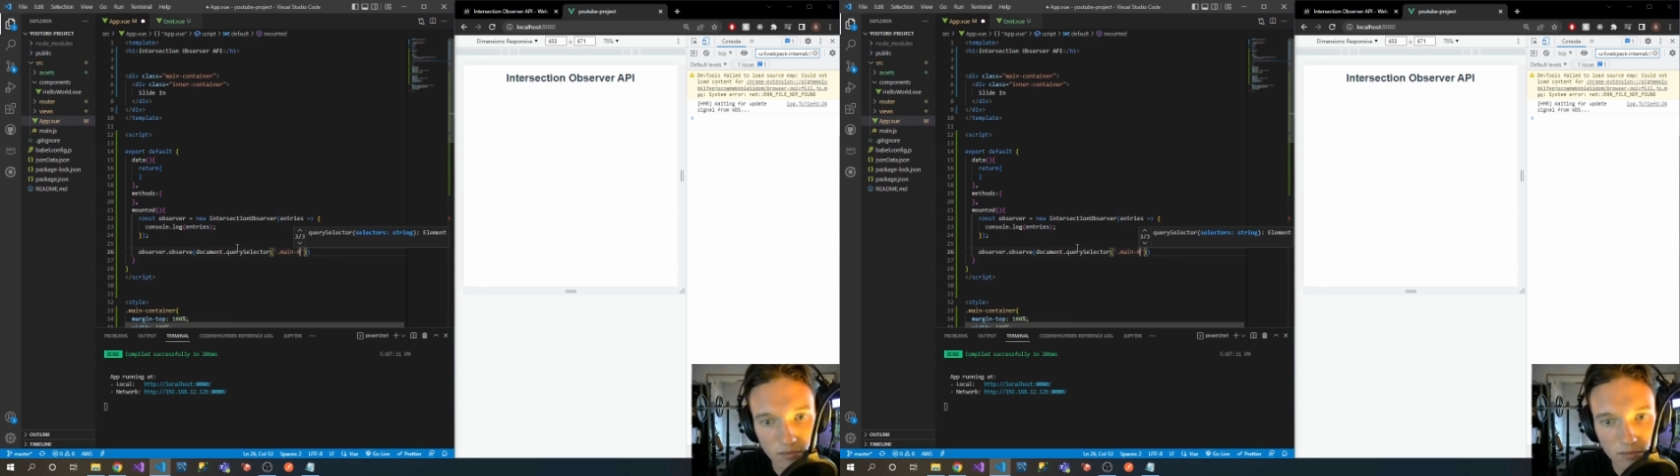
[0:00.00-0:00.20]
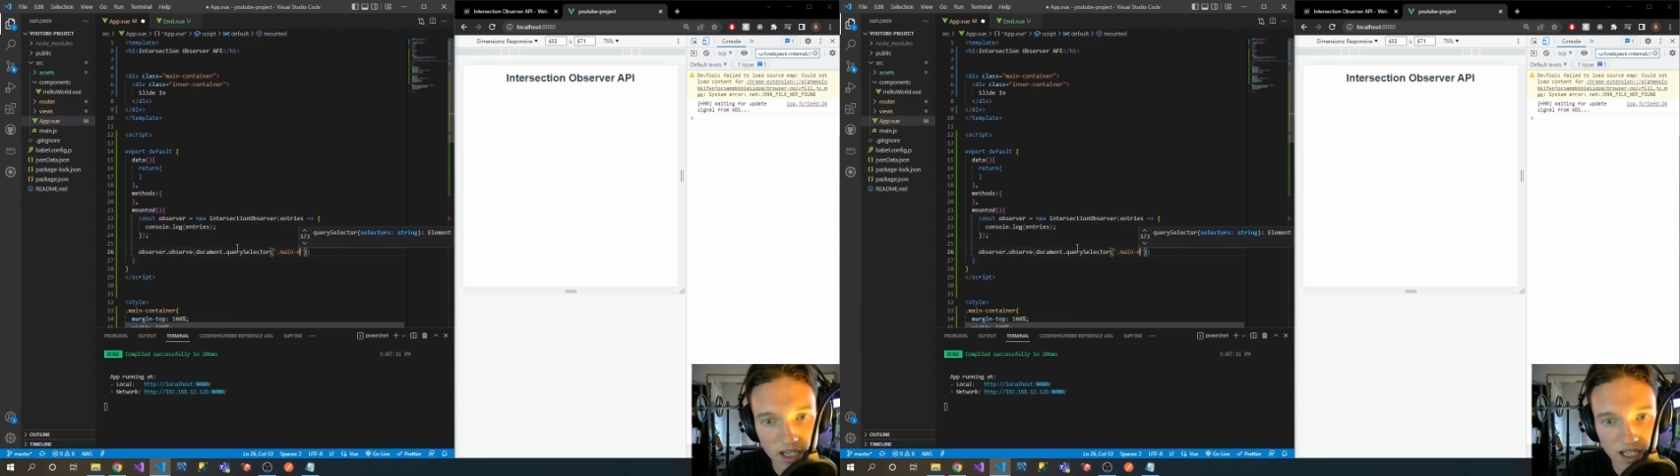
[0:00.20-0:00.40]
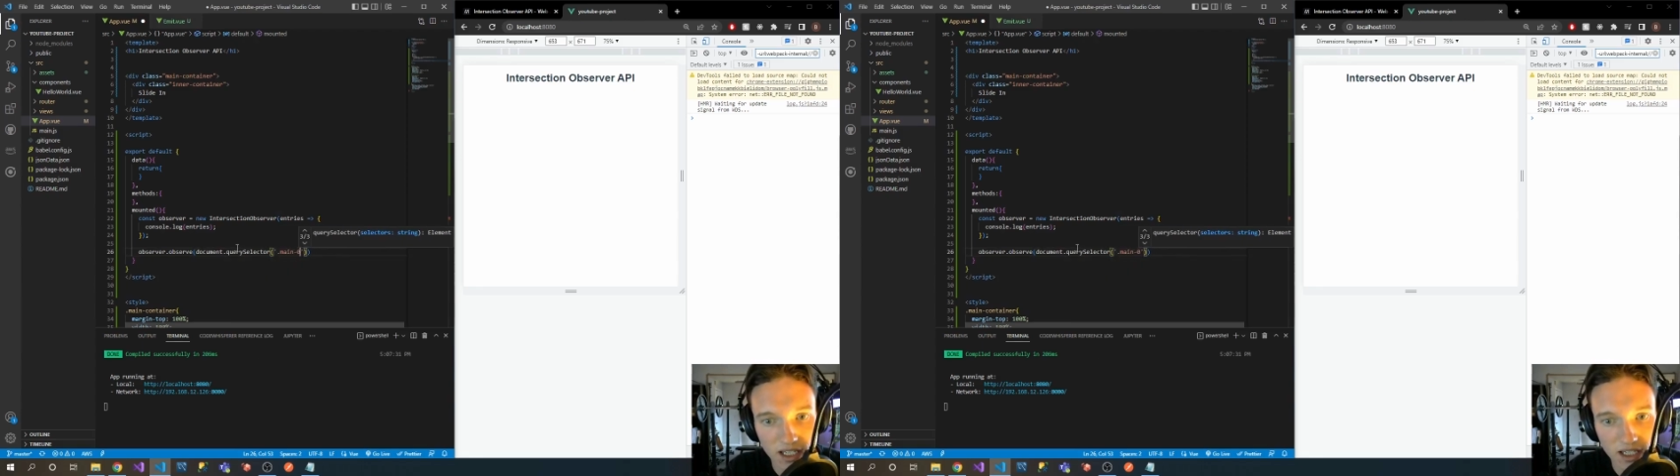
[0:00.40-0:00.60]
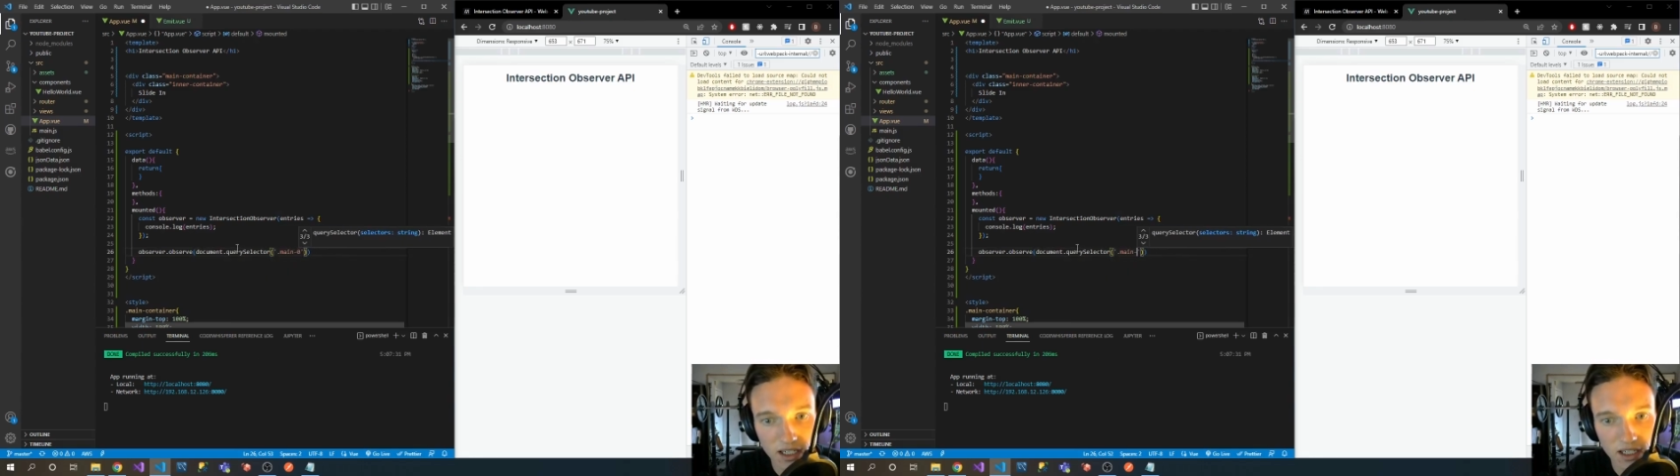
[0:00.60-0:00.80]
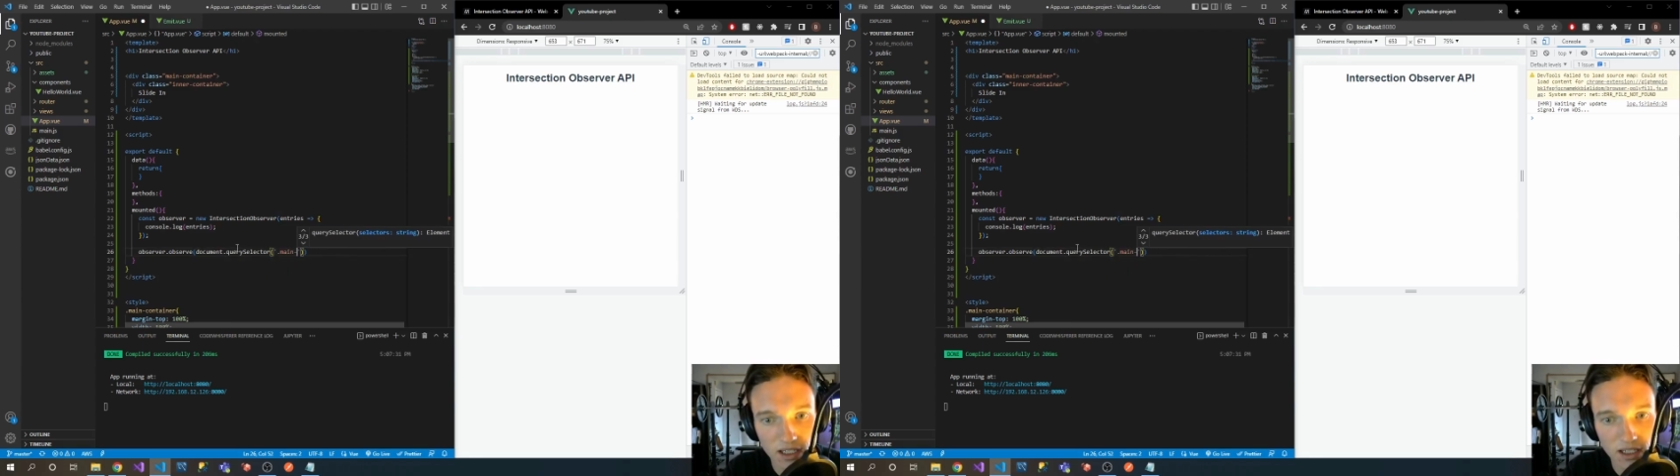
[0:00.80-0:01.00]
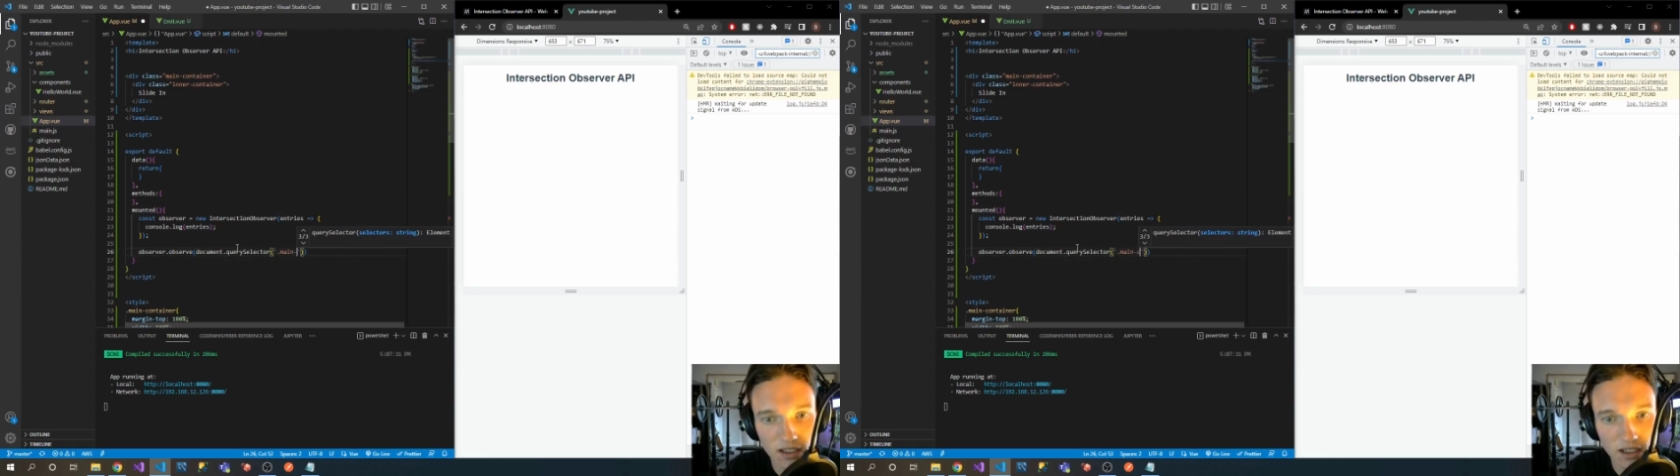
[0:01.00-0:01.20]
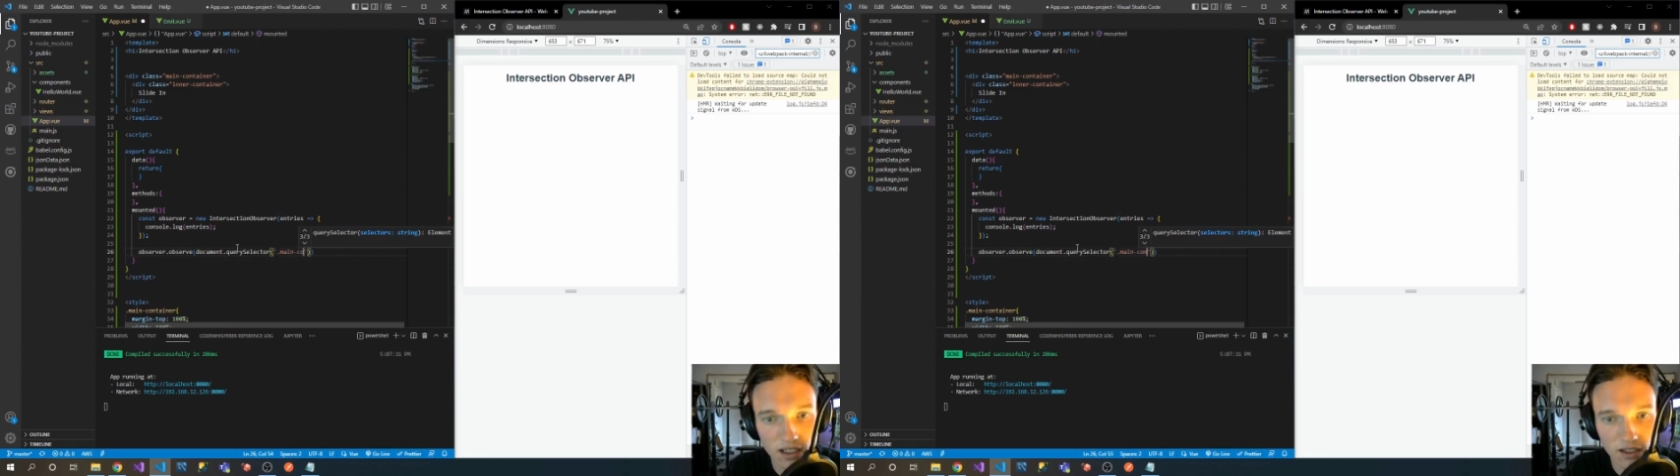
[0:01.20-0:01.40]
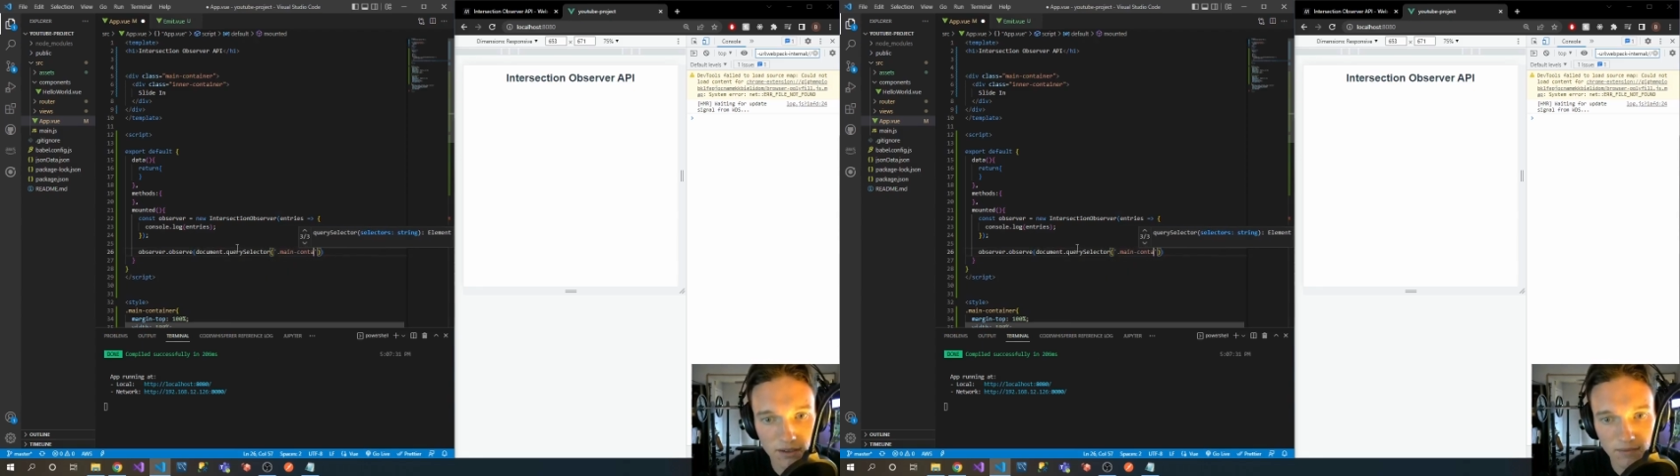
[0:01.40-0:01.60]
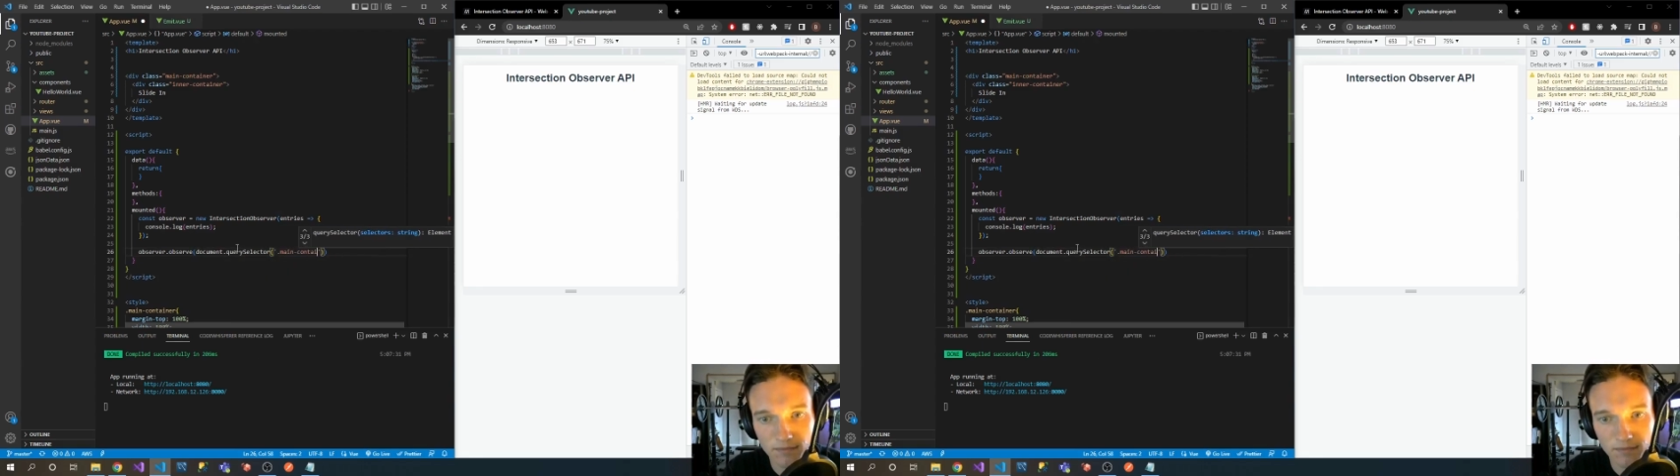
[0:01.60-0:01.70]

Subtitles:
main container.